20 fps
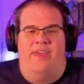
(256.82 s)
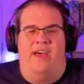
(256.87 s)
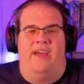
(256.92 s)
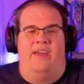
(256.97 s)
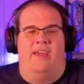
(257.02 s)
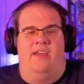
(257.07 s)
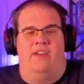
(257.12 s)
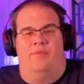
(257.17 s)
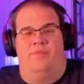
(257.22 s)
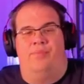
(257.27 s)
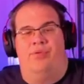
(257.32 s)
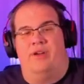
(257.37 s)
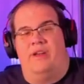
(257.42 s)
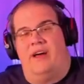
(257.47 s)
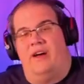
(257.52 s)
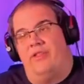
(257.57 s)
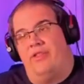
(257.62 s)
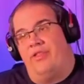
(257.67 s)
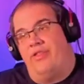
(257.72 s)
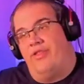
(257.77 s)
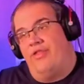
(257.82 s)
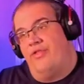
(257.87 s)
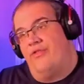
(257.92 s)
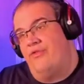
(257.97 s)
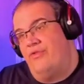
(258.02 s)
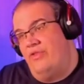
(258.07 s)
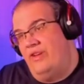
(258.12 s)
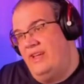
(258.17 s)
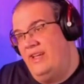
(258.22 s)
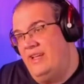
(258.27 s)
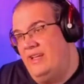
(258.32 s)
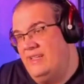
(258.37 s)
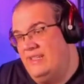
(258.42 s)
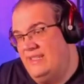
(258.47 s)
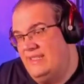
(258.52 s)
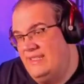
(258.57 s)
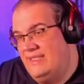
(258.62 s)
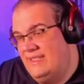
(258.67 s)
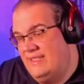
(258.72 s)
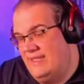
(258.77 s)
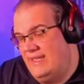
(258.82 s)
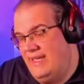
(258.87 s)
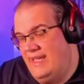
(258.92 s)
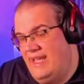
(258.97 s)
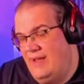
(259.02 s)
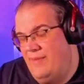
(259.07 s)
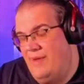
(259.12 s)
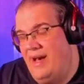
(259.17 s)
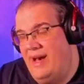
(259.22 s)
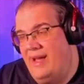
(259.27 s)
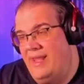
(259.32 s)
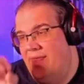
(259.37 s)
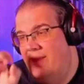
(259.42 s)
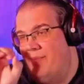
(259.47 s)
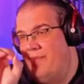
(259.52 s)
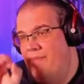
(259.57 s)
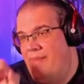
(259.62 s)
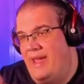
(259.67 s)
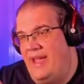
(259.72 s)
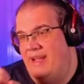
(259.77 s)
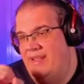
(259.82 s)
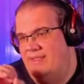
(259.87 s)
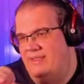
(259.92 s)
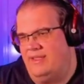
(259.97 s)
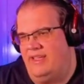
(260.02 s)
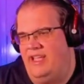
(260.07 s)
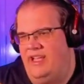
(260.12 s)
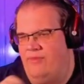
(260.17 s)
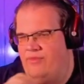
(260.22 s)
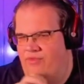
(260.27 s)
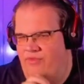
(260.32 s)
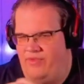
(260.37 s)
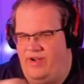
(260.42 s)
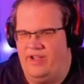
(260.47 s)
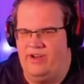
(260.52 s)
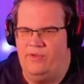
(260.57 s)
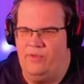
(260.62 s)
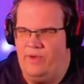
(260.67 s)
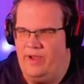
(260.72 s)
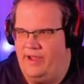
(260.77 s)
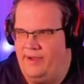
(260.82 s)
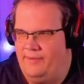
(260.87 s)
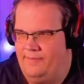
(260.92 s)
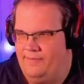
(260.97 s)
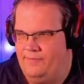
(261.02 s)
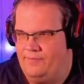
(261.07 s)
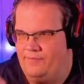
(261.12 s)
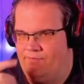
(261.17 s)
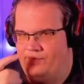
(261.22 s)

that it'll put out three scheme on the main scheme right away,